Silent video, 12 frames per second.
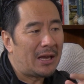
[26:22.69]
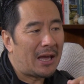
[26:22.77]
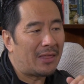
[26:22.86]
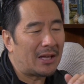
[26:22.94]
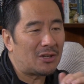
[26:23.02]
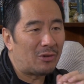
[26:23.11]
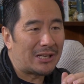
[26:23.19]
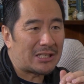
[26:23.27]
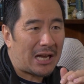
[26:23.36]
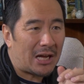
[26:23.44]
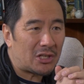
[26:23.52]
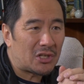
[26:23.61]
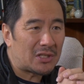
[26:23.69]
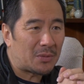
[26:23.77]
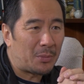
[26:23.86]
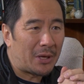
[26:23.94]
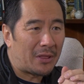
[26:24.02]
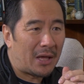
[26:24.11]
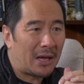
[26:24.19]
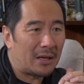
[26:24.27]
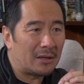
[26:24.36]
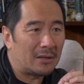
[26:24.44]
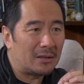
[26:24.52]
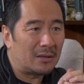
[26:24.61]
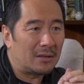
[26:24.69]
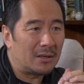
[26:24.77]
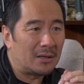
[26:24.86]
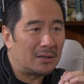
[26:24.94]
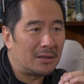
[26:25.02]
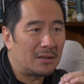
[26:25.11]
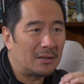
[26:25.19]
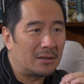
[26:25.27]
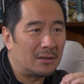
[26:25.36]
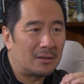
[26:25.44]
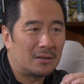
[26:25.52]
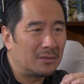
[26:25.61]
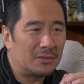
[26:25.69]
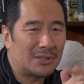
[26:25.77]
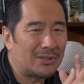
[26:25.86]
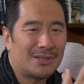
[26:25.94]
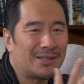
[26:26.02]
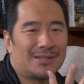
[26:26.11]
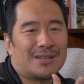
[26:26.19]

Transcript: and that really touches me that it